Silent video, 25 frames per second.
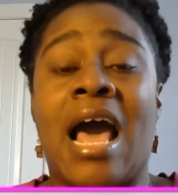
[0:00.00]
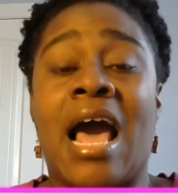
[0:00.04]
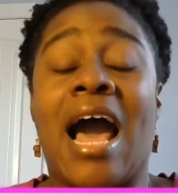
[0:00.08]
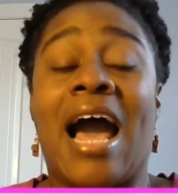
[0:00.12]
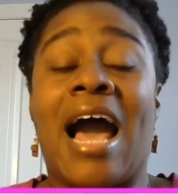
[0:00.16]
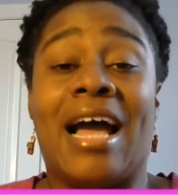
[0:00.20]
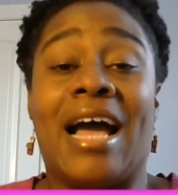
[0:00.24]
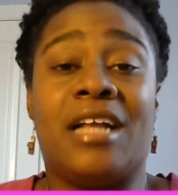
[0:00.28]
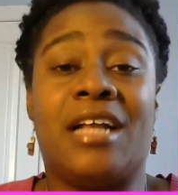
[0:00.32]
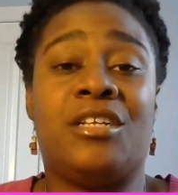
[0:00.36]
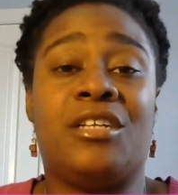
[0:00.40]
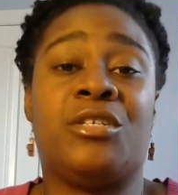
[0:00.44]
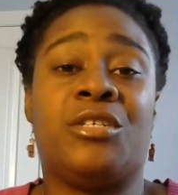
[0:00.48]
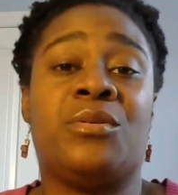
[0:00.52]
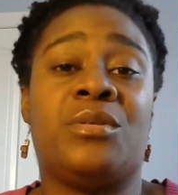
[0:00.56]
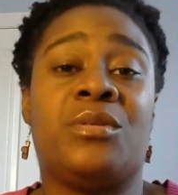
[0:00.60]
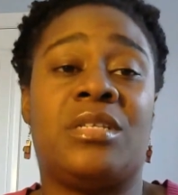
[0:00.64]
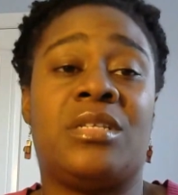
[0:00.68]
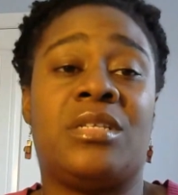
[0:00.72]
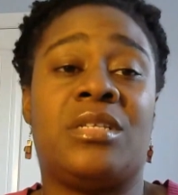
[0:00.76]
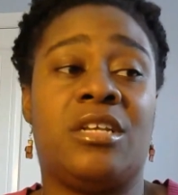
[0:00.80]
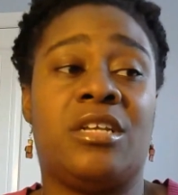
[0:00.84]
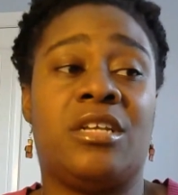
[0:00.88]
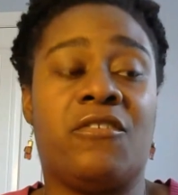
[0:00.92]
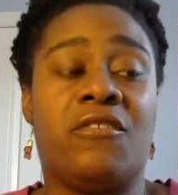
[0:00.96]
I do
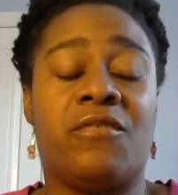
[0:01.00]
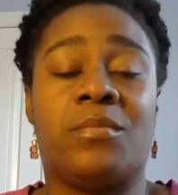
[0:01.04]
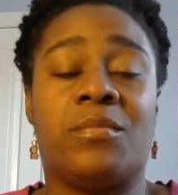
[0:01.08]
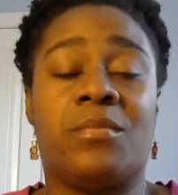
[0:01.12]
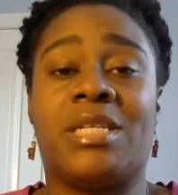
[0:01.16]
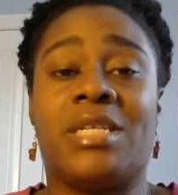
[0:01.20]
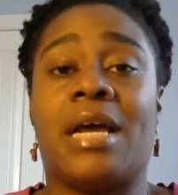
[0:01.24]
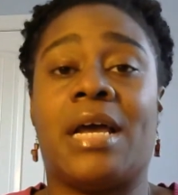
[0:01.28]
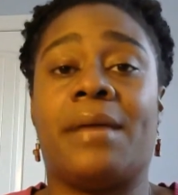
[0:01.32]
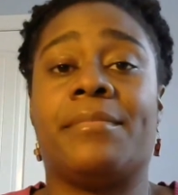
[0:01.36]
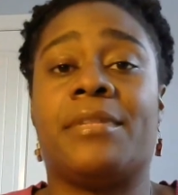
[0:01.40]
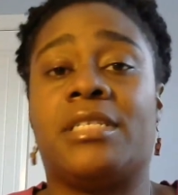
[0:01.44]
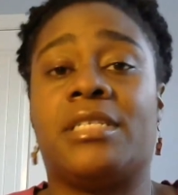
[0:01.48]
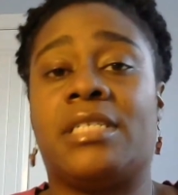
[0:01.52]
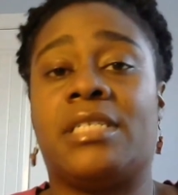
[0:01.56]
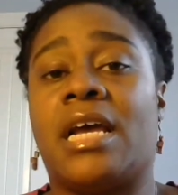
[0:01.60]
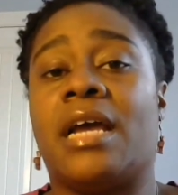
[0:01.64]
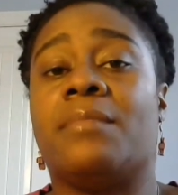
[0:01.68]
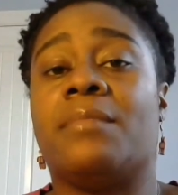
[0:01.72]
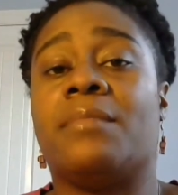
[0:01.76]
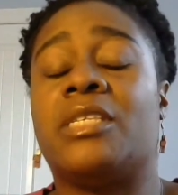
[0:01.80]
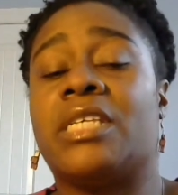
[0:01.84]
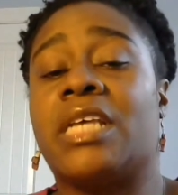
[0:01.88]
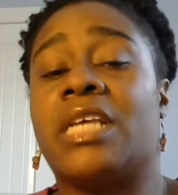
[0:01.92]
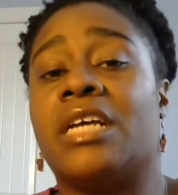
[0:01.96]
still from time to
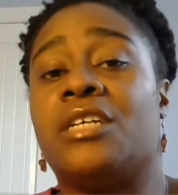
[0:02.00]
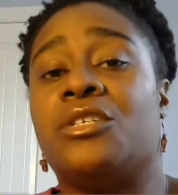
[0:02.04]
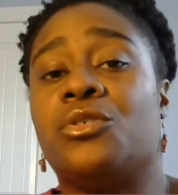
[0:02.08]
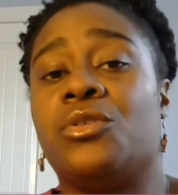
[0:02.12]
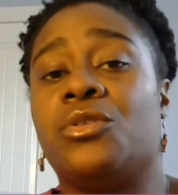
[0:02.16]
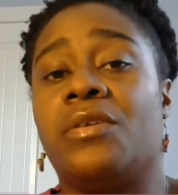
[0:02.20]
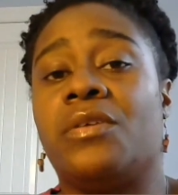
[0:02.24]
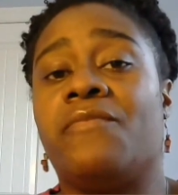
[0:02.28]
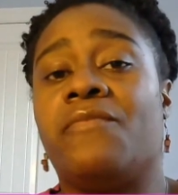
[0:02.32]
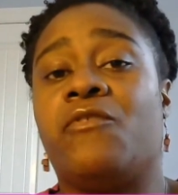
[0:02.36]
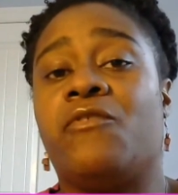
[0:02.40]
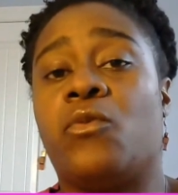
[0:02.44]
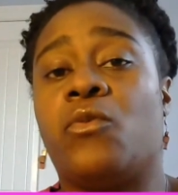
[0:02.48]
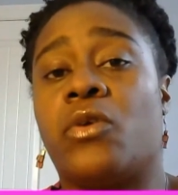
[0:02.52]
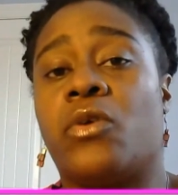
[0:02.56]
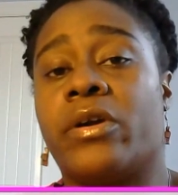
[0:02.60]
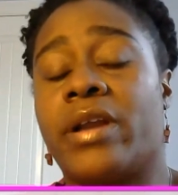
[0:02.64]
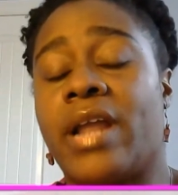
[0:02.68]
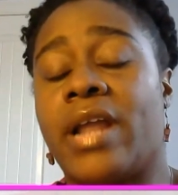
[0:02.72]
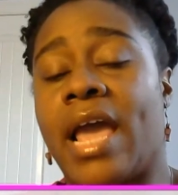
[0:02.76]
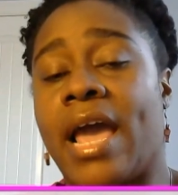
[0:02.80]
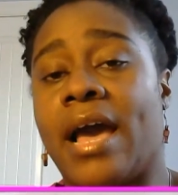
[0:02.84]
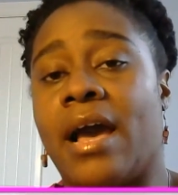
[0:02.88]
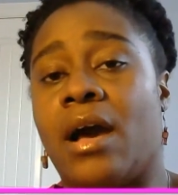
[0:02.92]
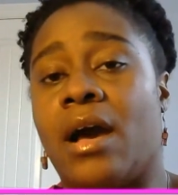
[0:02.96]
time schedule them for
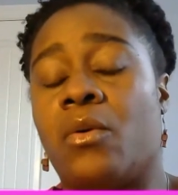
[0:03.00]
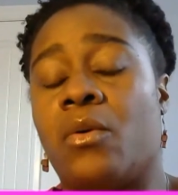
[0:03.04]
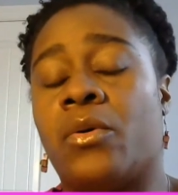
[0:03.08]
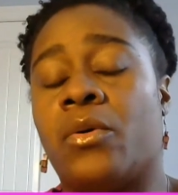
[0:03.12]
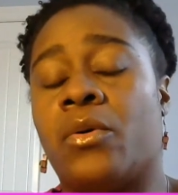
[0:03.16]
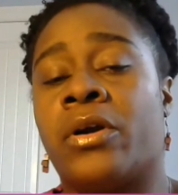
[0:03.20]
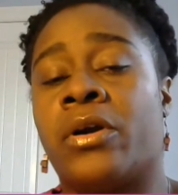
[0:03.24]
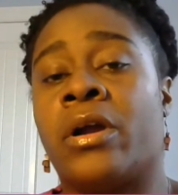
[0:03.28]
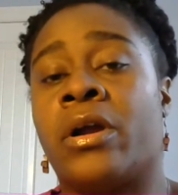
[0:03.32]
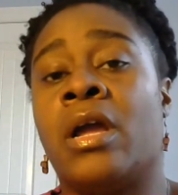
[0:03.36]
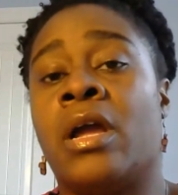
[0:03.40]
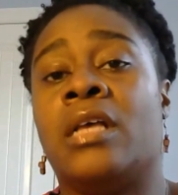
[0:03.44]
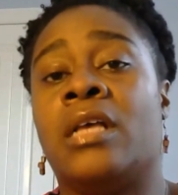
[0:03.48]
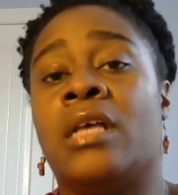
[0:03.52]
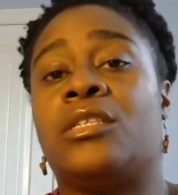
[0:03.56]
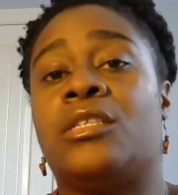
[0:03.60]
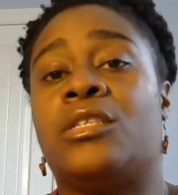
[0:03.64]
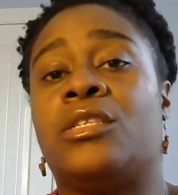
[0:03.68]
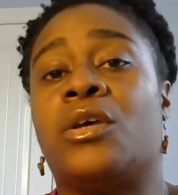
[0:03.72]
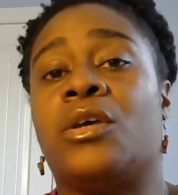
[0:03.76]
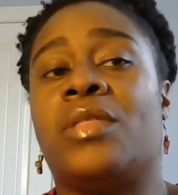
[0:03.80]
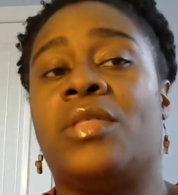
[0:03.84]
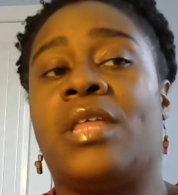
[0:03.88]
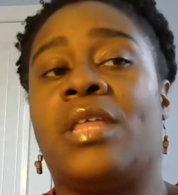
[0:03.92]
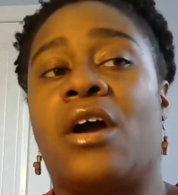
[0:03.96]
an hour
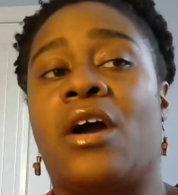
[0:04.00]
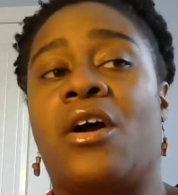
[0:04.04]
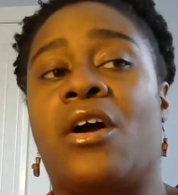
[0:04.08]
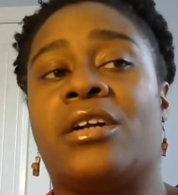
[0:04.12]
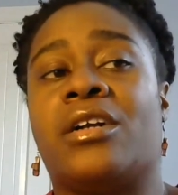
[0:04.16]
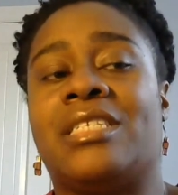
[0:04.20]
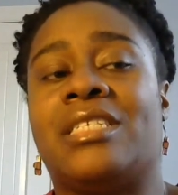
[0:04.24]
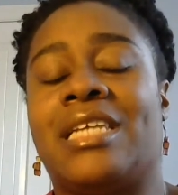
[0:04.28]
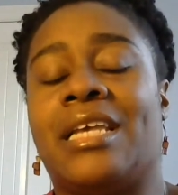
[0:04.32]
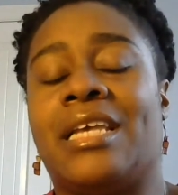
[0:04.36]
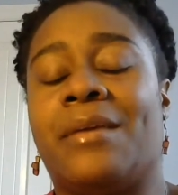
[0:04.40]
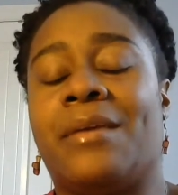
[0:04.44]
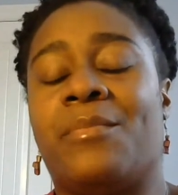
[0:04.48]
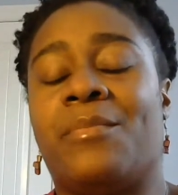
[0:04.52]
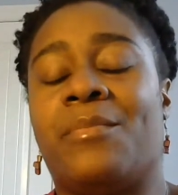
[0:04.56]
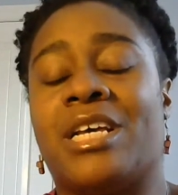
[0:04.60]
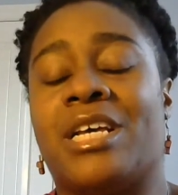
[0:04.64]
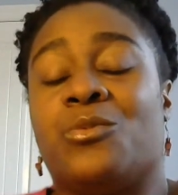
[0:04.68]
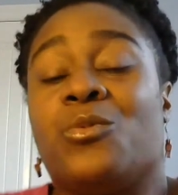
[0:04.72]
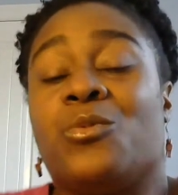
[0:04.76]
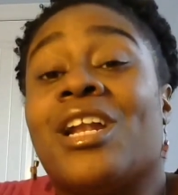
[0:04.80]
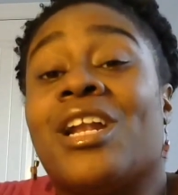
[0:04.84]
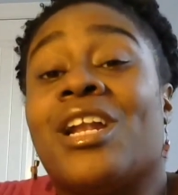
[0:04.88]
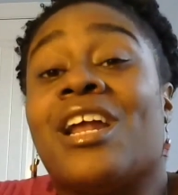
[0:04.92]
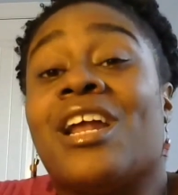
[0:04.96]
so that our team, because
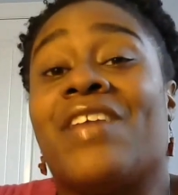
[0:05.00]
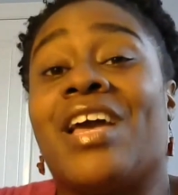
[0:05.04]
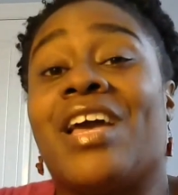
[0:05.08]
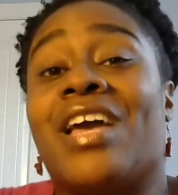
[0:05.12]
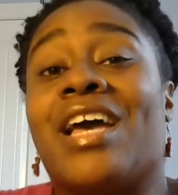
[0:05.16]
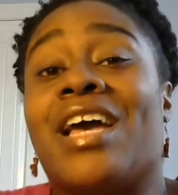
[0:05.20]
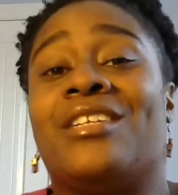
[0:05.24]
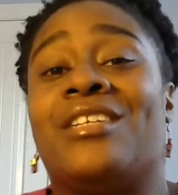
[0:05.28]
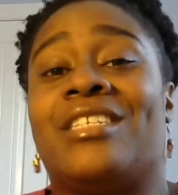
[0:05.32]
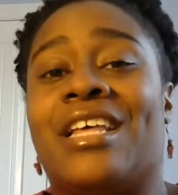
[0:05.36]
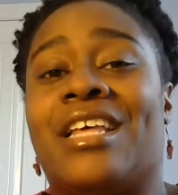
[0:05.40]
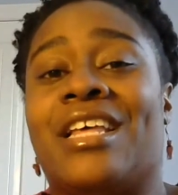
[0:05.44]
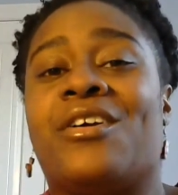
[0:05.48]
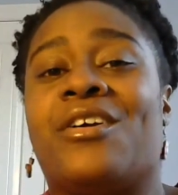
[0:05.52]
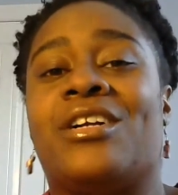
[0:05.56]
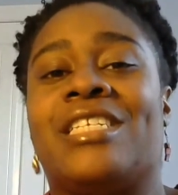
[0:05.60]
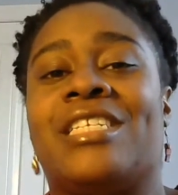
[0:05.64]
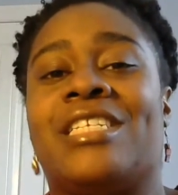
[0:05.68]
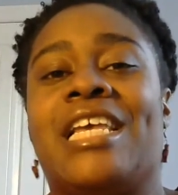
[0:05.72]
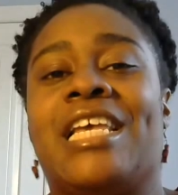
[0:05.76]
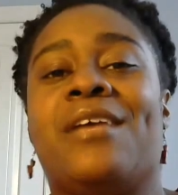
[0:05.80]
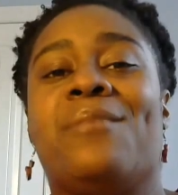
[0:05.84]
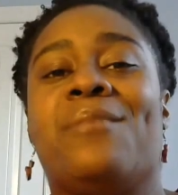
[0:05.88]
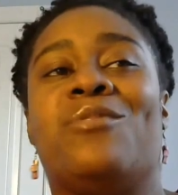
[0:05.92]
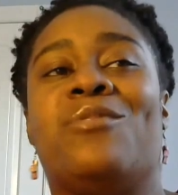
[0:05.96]
what I found is that our
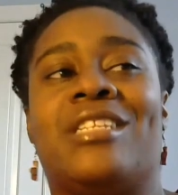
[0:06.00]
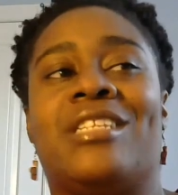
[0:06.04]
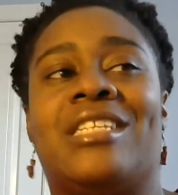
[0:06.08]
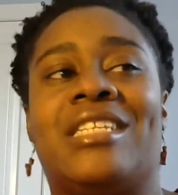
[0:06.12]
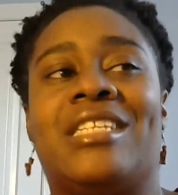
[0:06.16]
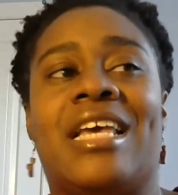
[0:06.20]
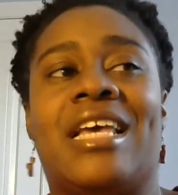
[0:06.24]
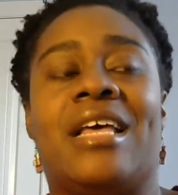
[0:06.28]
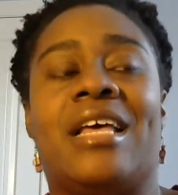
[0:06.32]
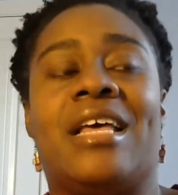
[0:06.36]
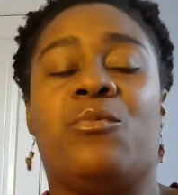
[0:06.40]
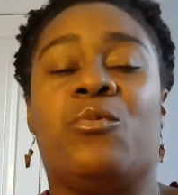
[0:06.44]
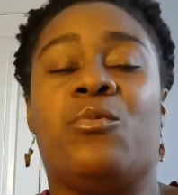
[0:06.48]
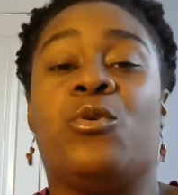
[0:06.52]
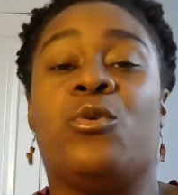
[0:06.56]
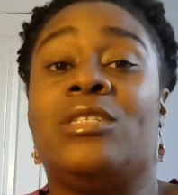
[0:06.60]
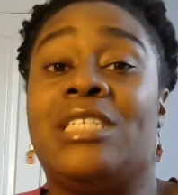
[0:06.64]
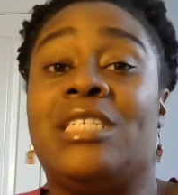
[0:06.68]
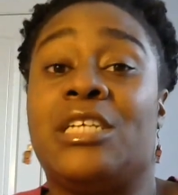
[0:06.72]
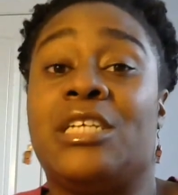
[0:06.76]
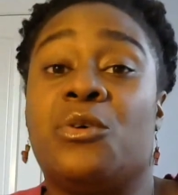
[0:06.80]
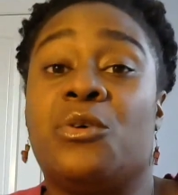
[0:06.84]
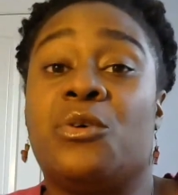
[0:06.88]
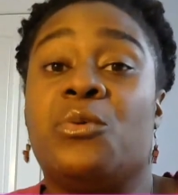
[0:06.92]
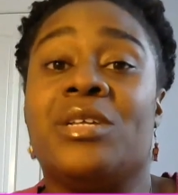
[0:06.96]
team will
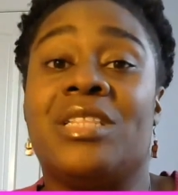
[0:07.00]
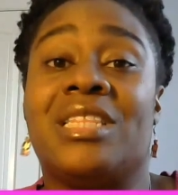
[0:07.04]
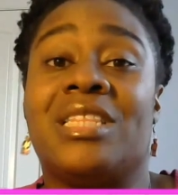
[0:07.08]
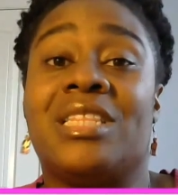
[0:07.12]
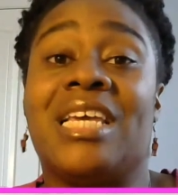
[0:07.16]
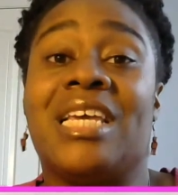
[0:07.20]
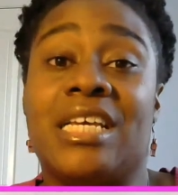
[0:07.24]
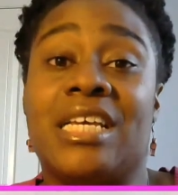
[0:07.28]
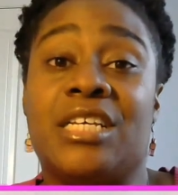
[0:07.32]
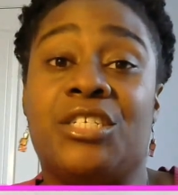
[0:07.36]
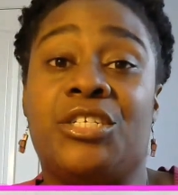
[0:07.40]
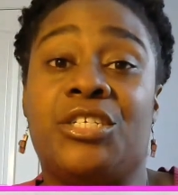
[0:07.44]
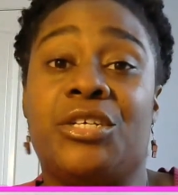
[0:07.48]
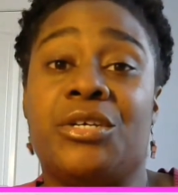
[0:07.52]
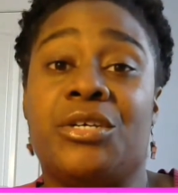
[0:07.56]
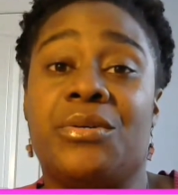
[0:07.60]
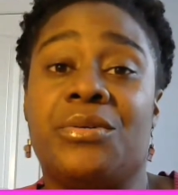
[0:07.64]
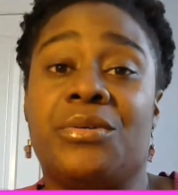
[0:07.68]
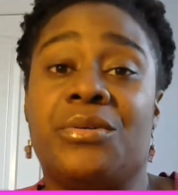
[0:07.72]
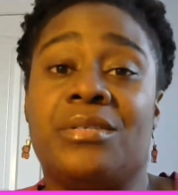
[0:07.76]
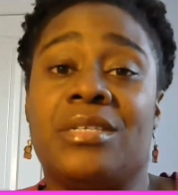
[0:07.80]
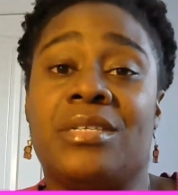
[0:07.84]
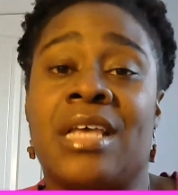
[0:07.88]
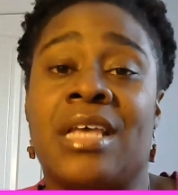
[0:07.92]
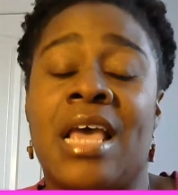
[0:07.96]
deal with the
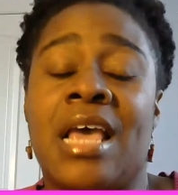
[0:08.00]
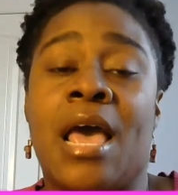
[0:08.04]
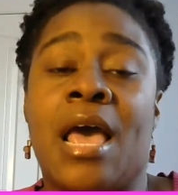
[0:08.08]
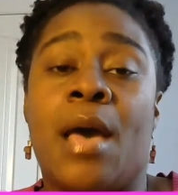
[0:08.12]
issues,